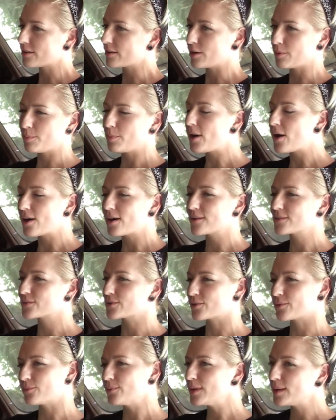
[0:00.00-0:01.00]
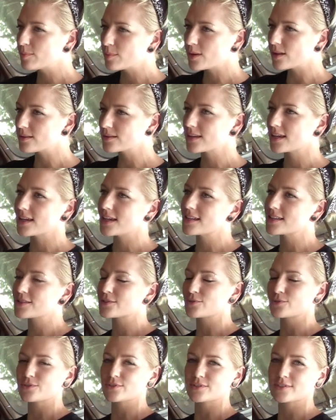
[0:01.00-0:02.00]
little parts or the rebuild kits
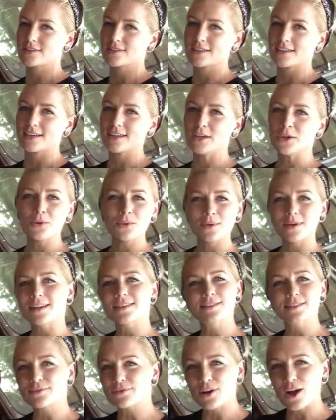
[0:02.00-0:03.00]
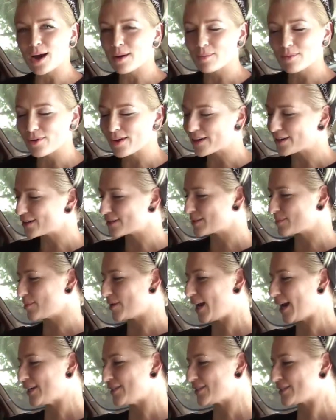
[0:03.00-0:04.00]
or just the cuteness of carburetors,
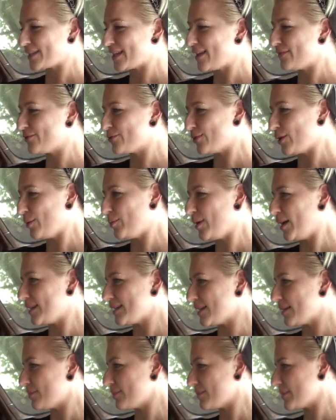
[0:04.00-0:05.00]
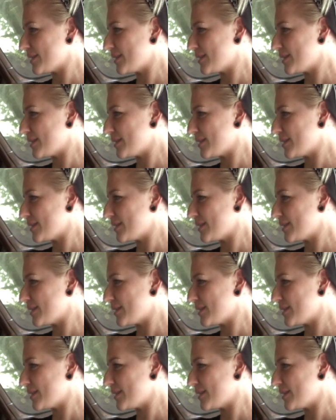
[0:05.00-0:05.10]
but I just love to rebuild them.